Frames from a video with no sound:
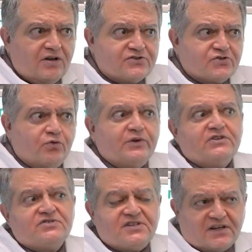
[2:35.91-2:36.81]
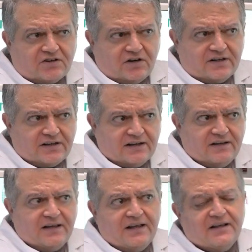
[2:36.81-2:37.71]
So when you see a chronic,
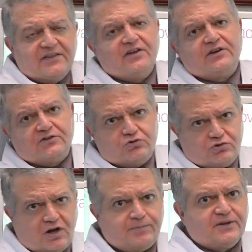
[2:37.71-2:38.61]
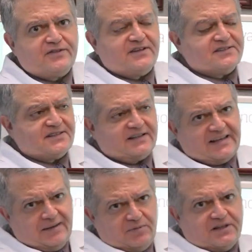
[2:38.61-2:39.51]
there are a couple of things that
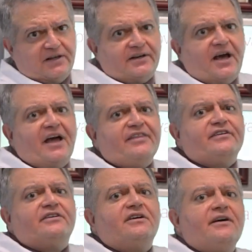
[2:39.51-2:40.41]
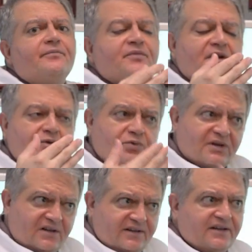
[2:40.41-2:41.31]
can be done. Either
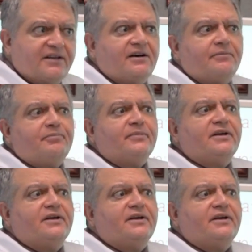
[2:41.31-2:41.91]
we clean it up